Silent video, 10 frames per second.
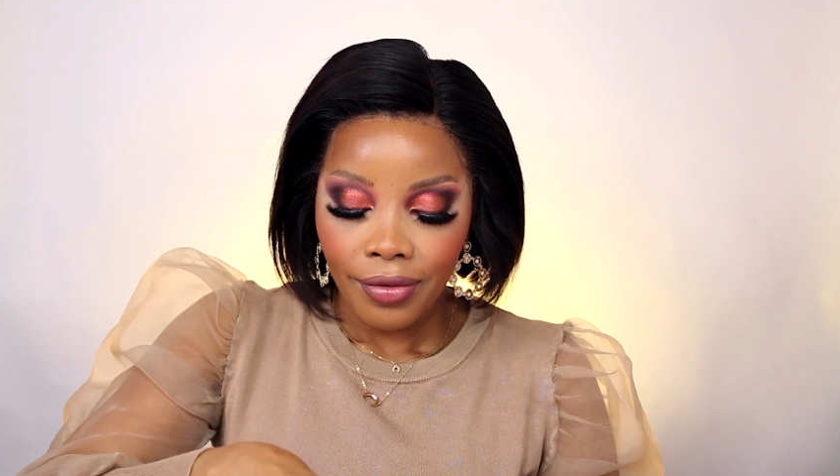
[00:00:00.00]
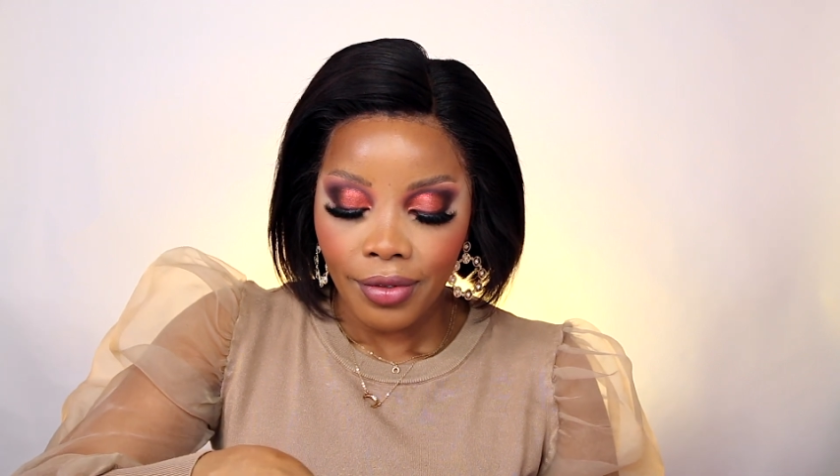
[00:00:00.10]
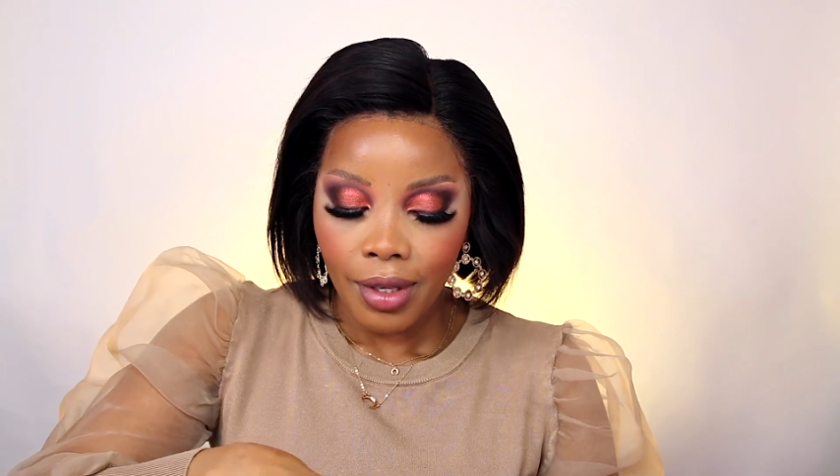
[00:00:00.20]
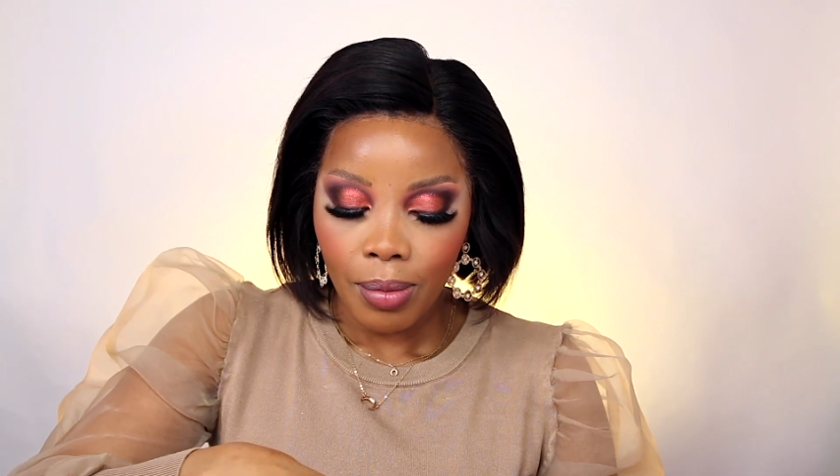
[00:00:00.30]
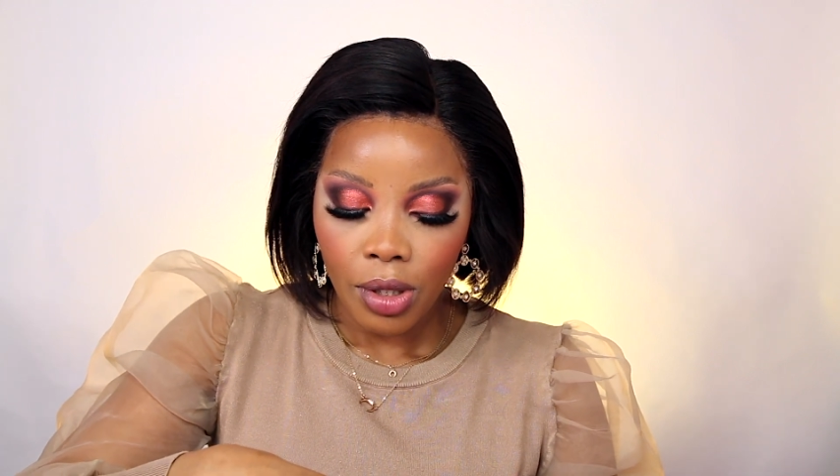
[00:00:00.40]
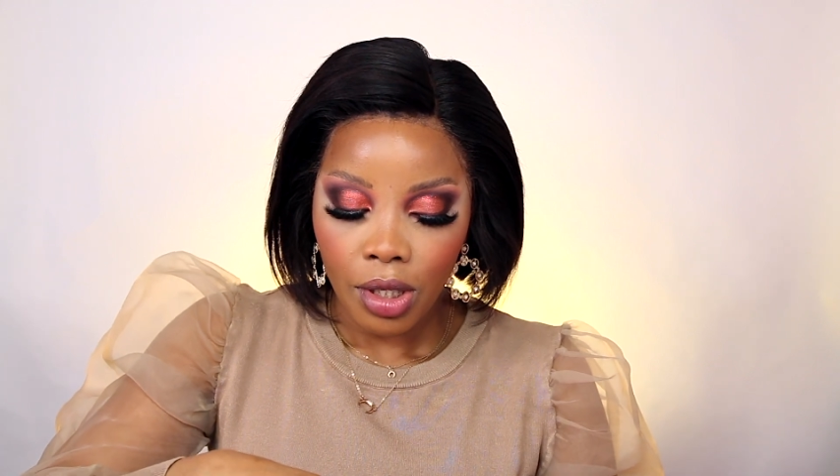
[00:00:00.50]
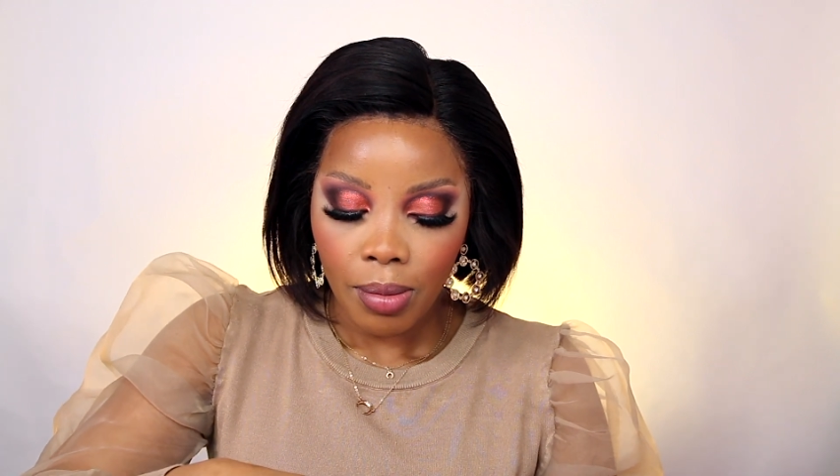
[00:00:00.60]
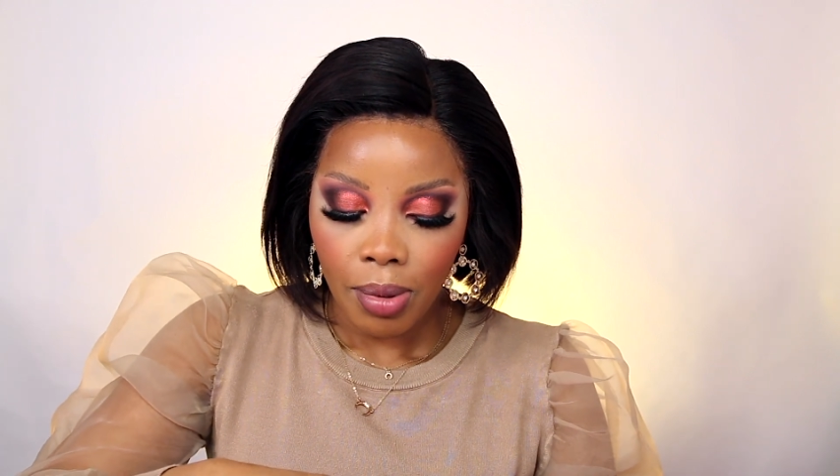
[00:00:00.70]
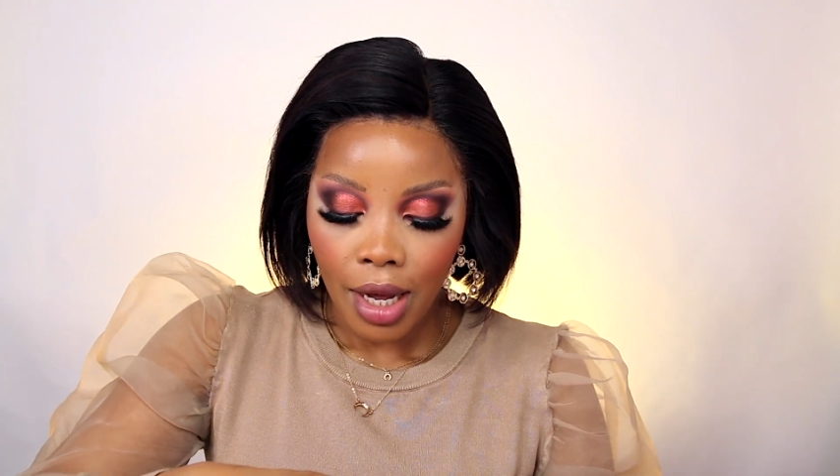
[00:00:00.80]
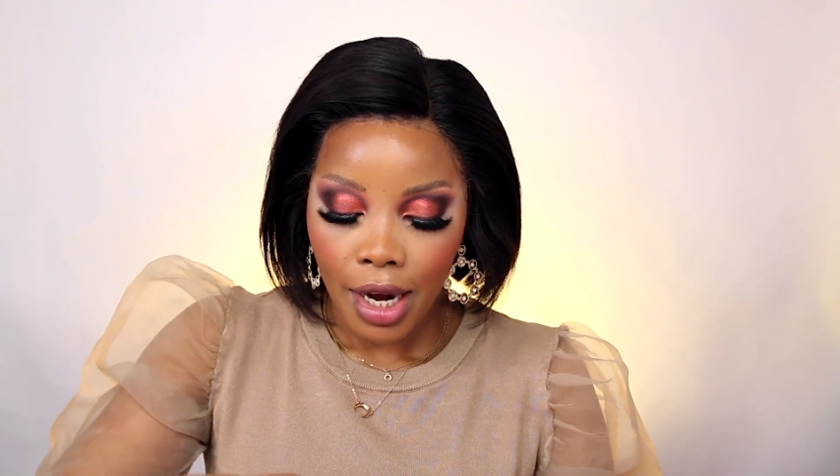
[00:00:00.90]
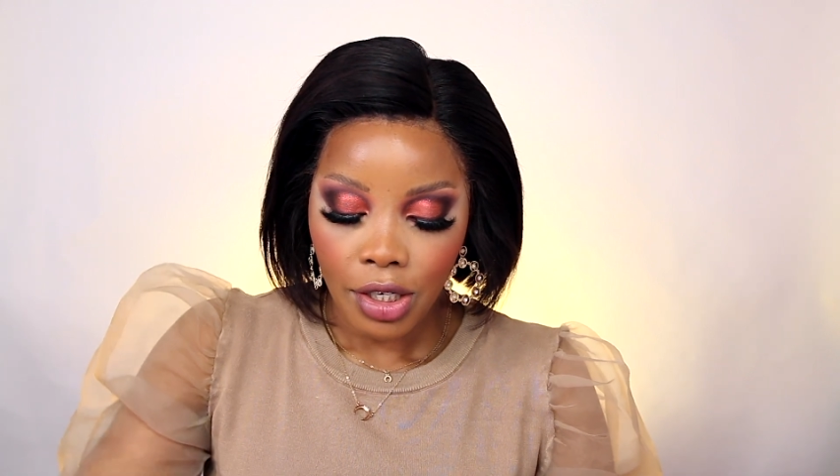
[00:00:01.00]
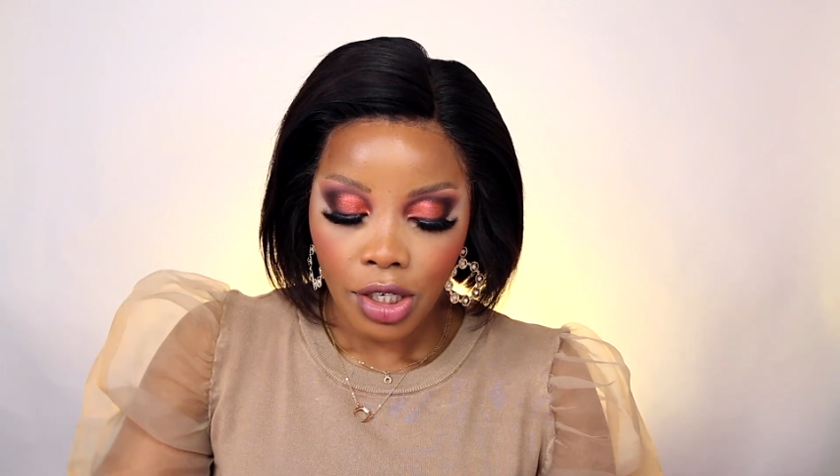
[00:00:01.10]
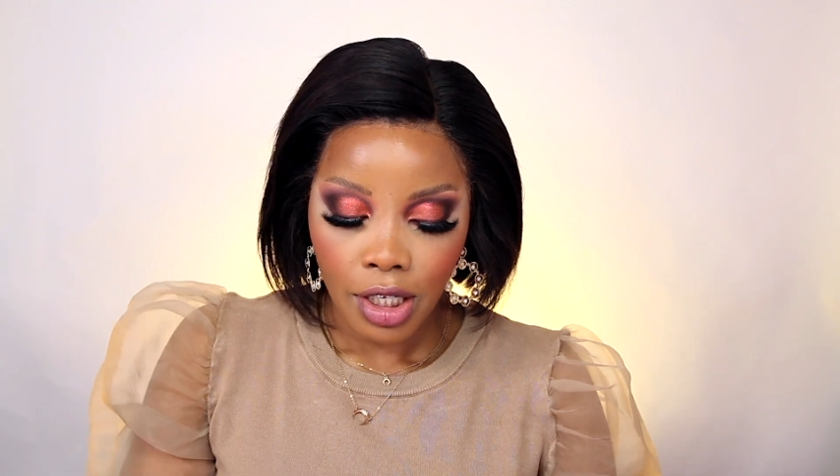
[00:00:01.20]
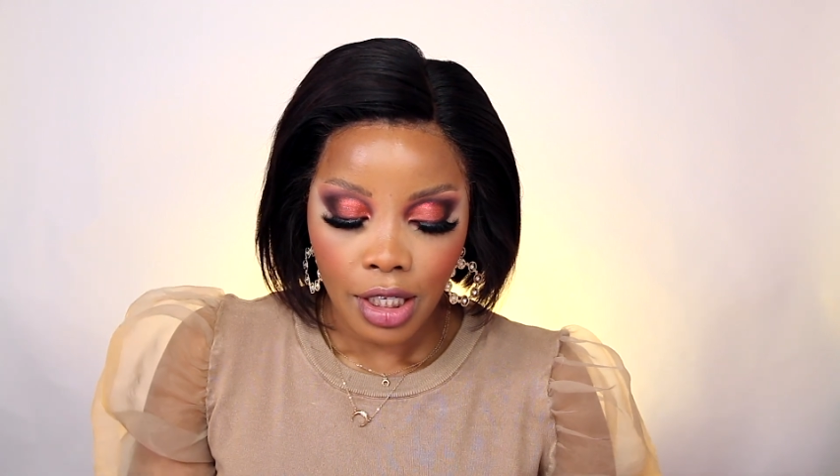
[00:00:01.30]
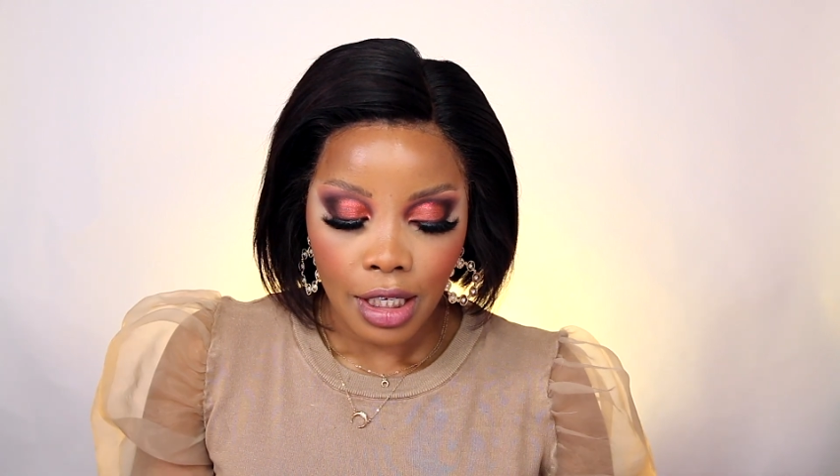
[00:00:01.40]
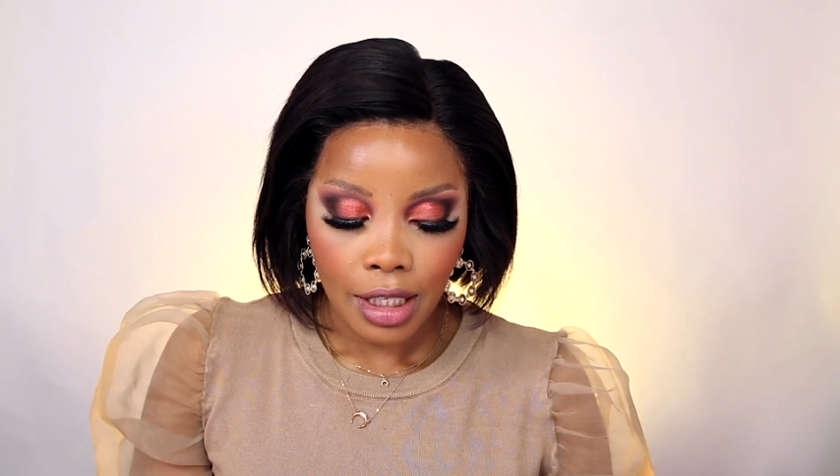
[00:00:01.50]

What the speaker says: and I'm just applying just a